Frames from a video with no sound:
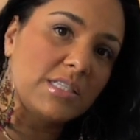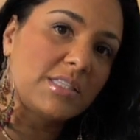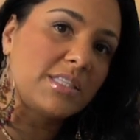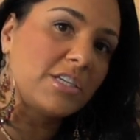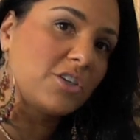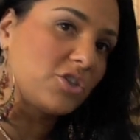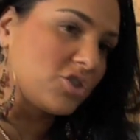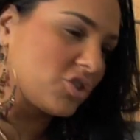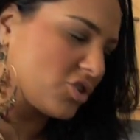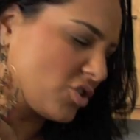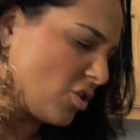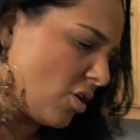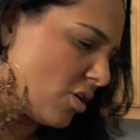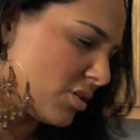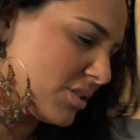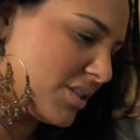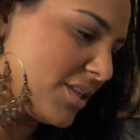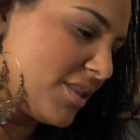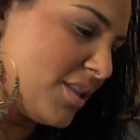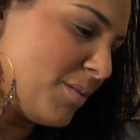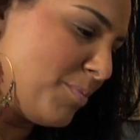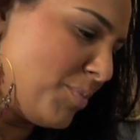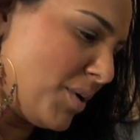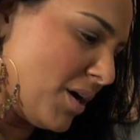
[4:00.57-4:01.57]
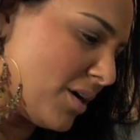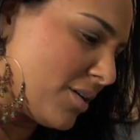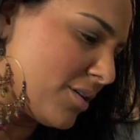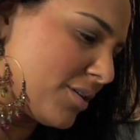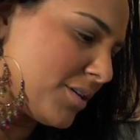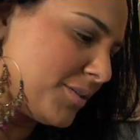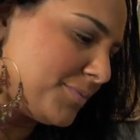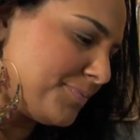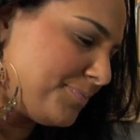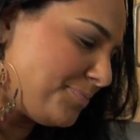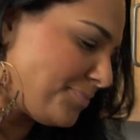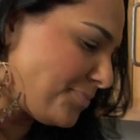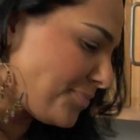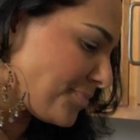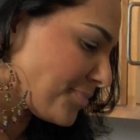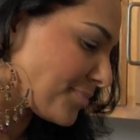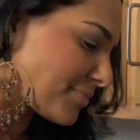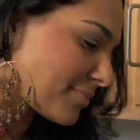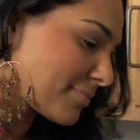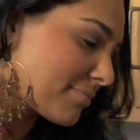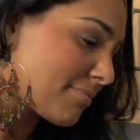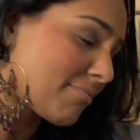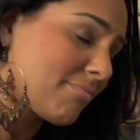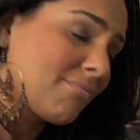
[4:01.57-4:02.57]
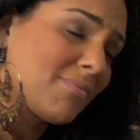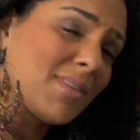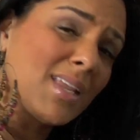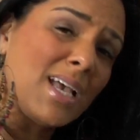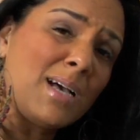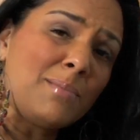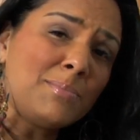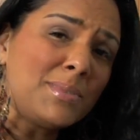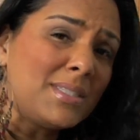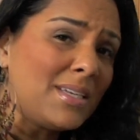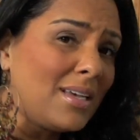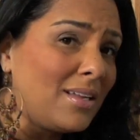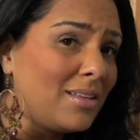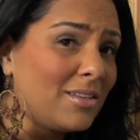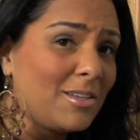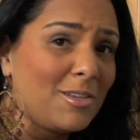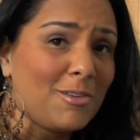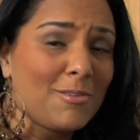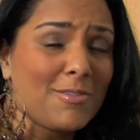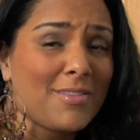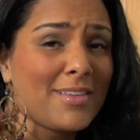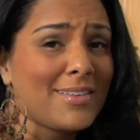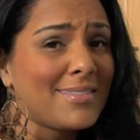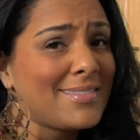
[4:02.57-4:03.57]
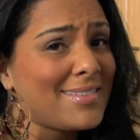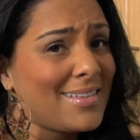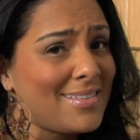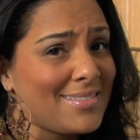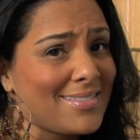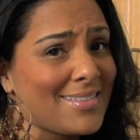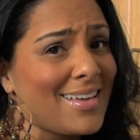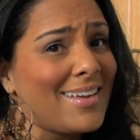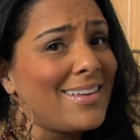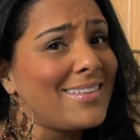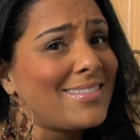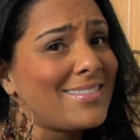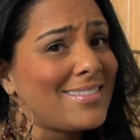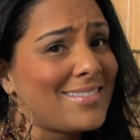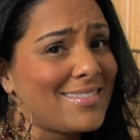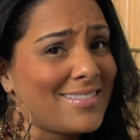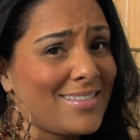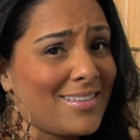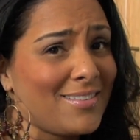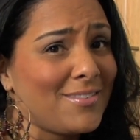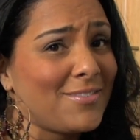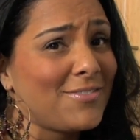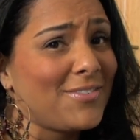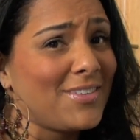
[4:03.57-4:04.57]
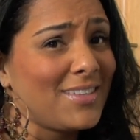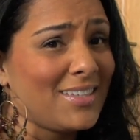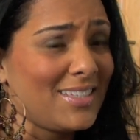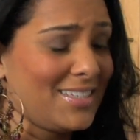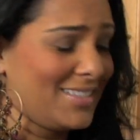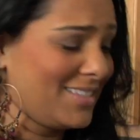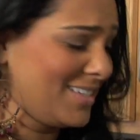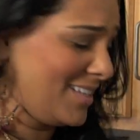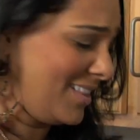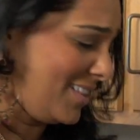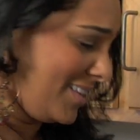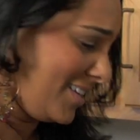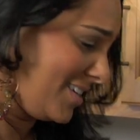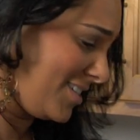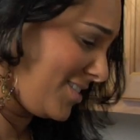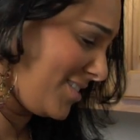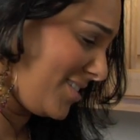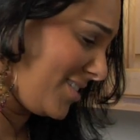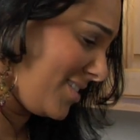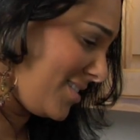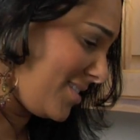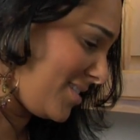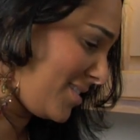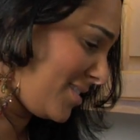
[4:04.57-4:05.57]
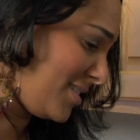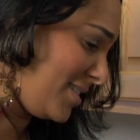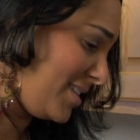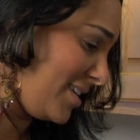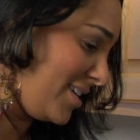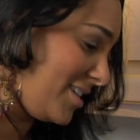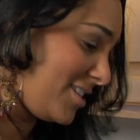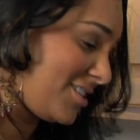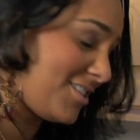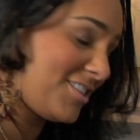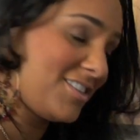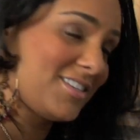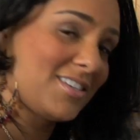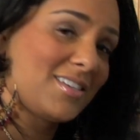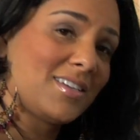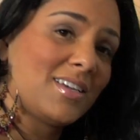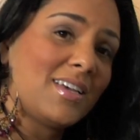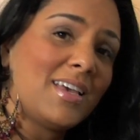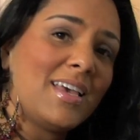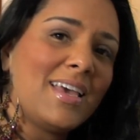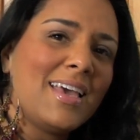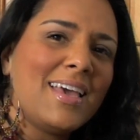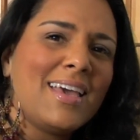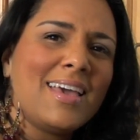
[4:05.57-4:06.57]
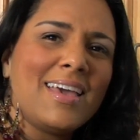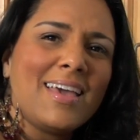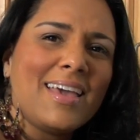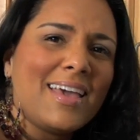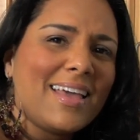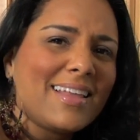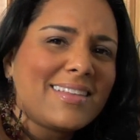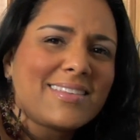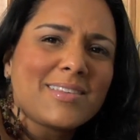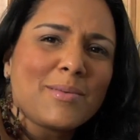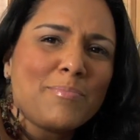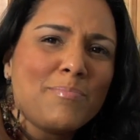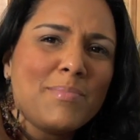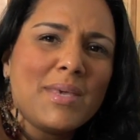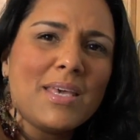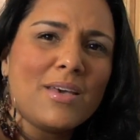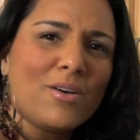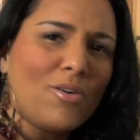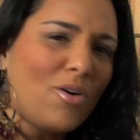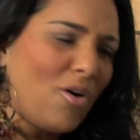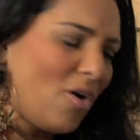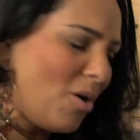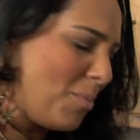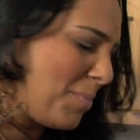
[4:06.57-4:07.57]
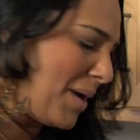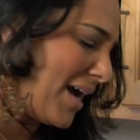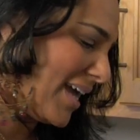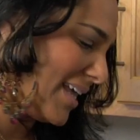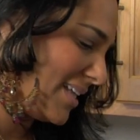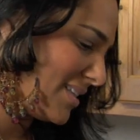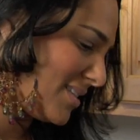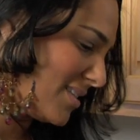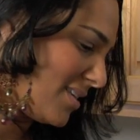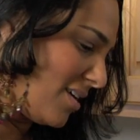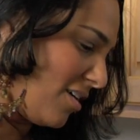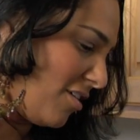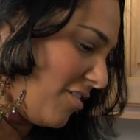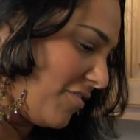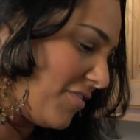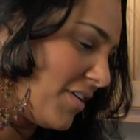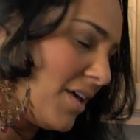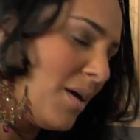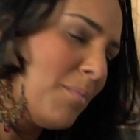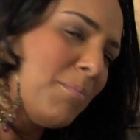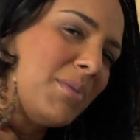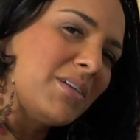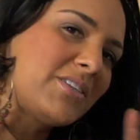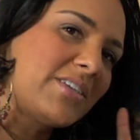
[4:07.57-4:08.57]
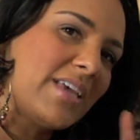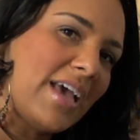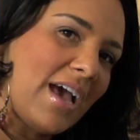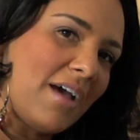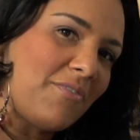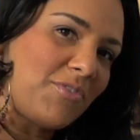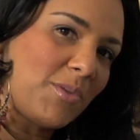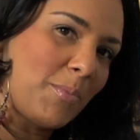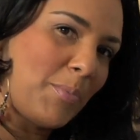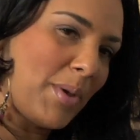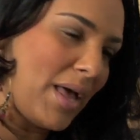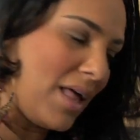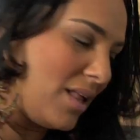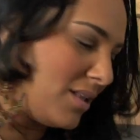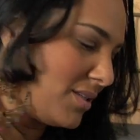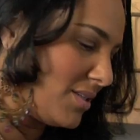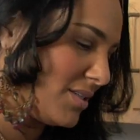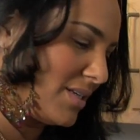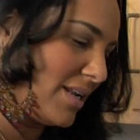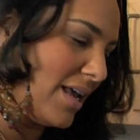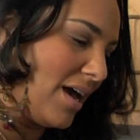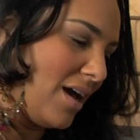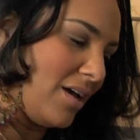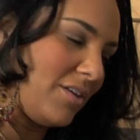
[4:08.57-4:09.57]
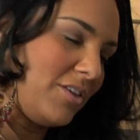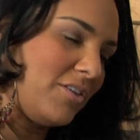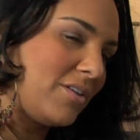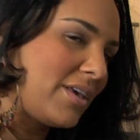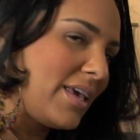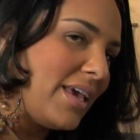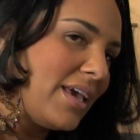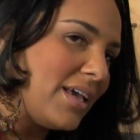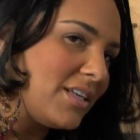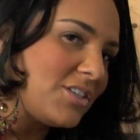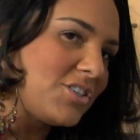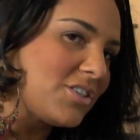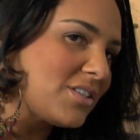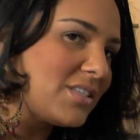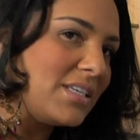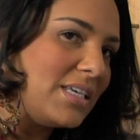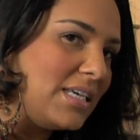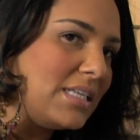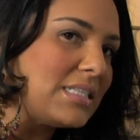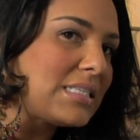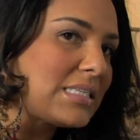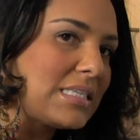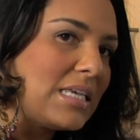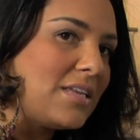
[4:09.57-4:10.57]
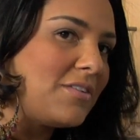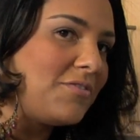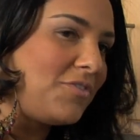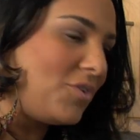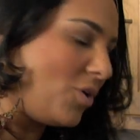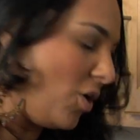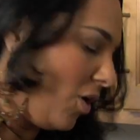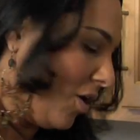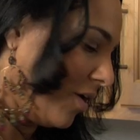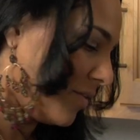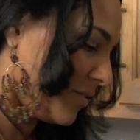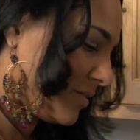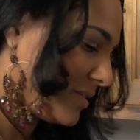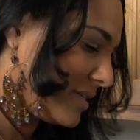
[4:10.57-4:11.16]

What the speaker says: there's salt in the butter. I'm telling you, this is a sinfully delicious dish. It's a meal all by itself, but you have to balance it out. You can't just eat sinful all the